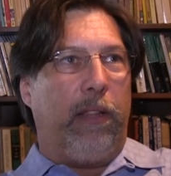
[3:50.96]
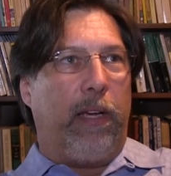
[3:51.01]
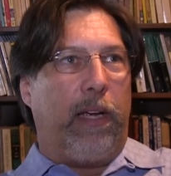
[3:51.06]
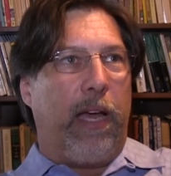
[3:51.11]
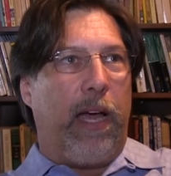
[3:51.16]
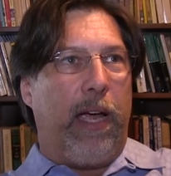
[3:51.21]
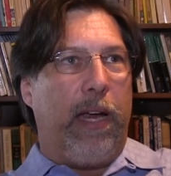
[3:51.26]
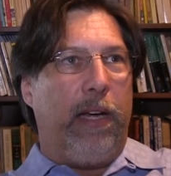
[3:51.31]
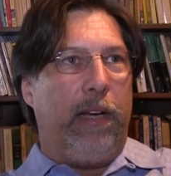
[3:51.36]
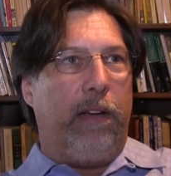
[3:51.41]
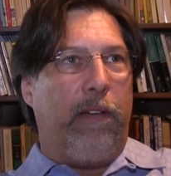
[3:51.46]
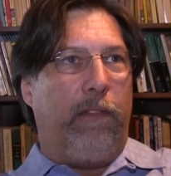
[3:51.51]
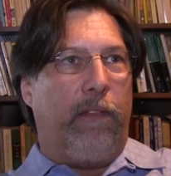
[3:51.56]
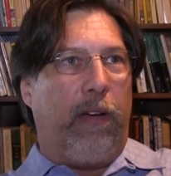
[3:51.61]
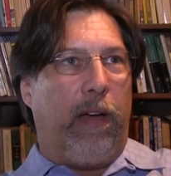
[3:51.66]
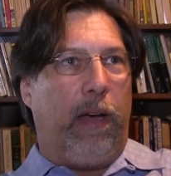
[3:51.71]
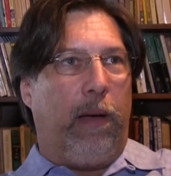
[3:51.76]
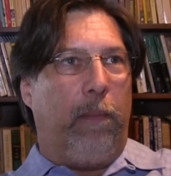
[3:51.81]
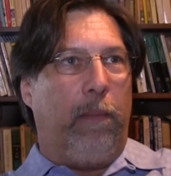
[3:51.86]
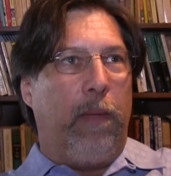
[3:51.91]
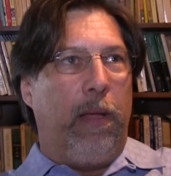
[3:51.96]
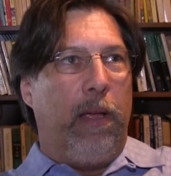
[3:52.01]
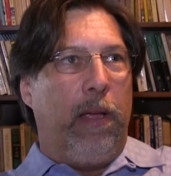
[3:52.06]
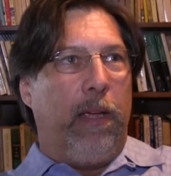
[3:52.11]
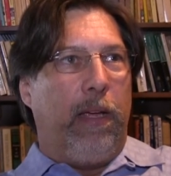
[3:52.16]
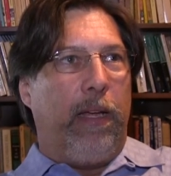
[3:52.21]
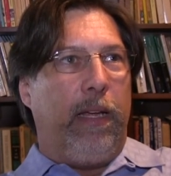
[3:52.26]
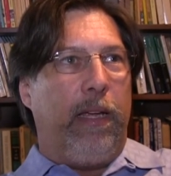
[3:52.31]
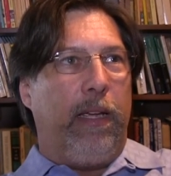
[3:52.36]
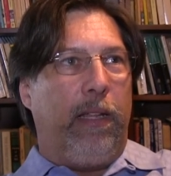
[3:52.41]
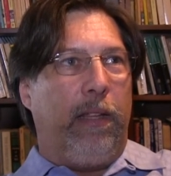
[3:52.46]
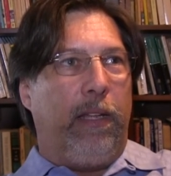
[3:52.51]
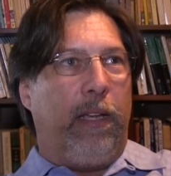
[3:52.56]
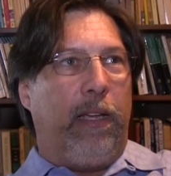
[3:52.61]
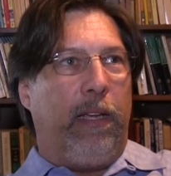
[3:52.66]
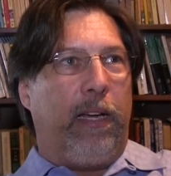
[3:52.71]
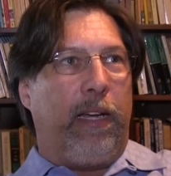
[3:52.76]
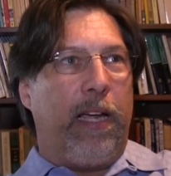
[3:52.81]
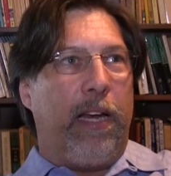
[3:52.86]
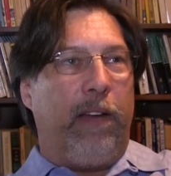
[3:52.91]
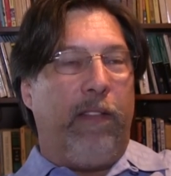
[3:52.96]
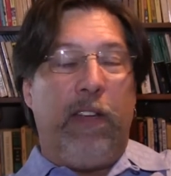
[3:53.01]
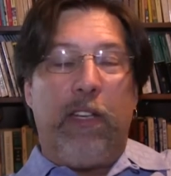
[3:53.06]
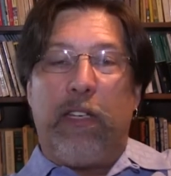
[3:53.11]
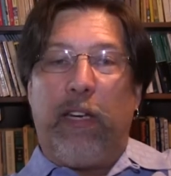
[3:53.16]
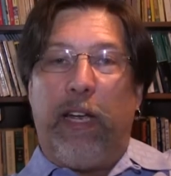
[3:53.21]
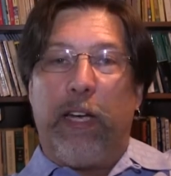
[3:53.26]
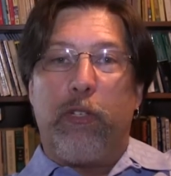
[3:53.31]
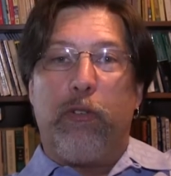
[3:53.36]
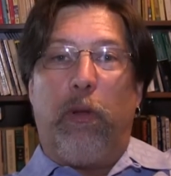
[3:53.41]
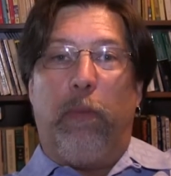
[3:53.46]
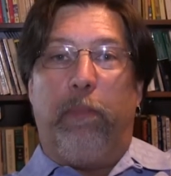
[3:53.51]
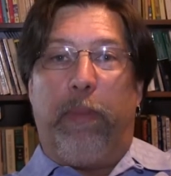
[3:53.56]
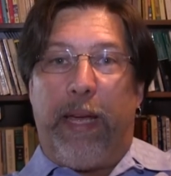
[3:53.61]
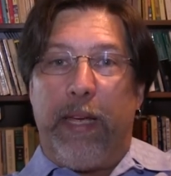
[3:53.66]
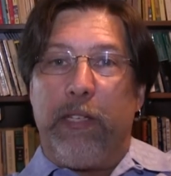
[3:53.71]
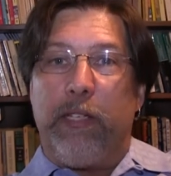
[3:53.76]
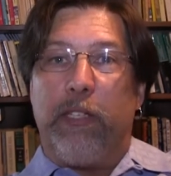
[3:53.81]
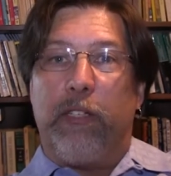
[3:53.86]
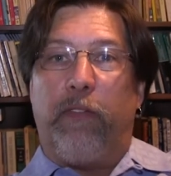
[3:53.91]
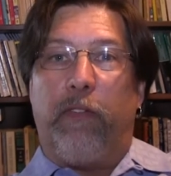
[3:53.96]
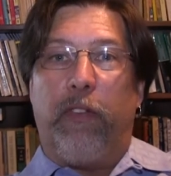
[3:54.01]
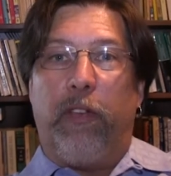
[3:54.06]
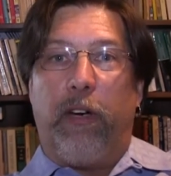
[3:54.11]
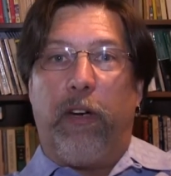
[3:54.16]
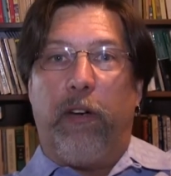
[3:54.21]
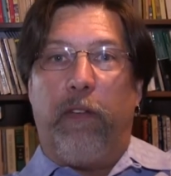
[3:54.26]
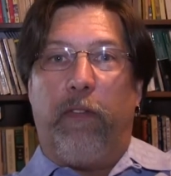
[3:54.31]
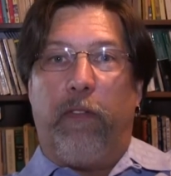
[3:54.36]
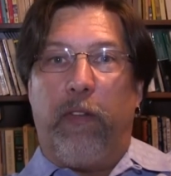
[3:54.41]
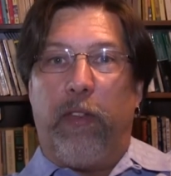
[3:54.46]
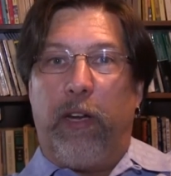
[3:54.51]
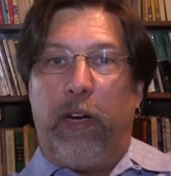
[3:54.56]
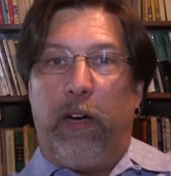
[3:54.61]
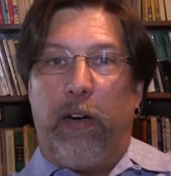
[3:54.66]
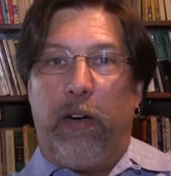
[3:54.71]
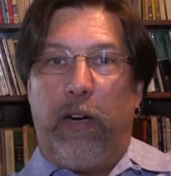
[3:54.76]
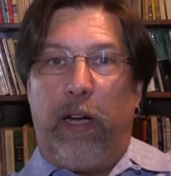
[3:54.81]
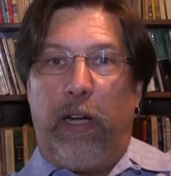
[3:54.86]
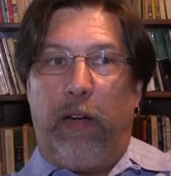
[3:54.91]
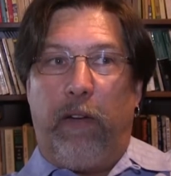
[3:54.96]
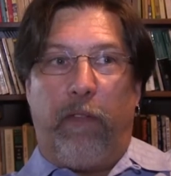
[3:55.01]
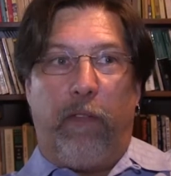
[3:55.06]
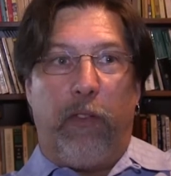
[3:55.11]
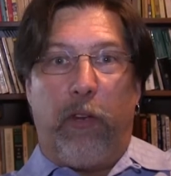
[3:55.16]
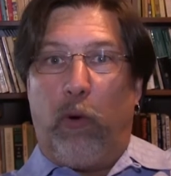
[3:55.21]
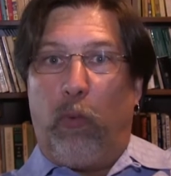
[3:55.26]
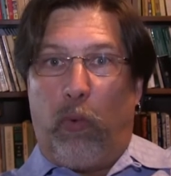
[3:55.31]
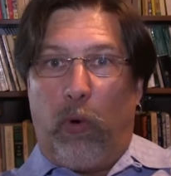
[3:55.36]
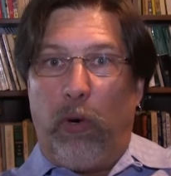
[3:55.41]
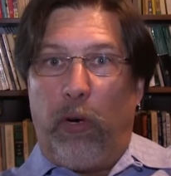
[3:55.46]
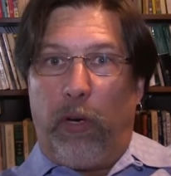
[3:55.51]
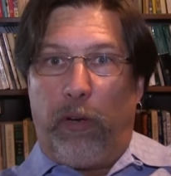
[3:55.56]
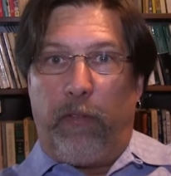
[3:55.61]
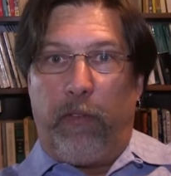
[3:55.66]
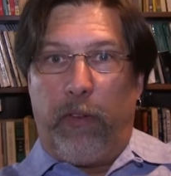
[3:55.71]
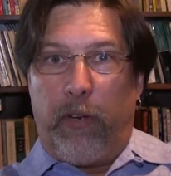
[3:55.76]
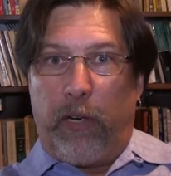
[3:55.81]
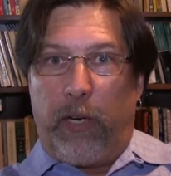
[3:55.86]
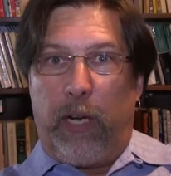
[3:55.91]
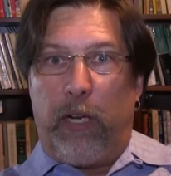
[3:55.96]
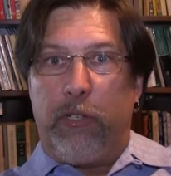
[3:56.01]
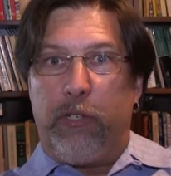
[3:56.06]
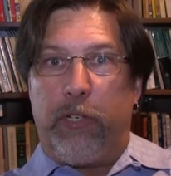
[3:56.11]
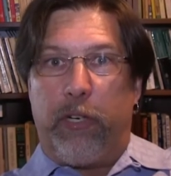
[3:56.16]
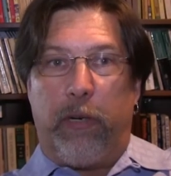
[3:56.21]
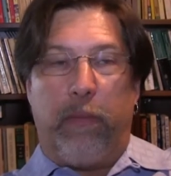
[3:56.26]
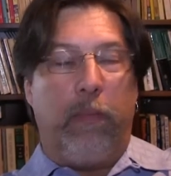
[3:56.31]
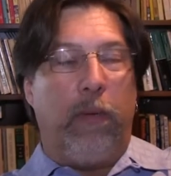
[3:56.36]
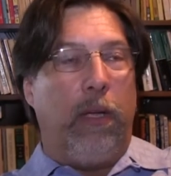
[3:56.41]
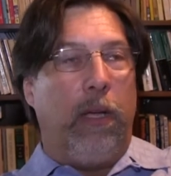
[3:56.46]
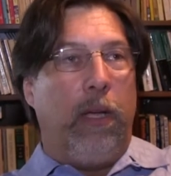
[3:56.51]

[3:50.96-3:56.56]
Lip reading: kind of intellectual basis for their world, for their culture.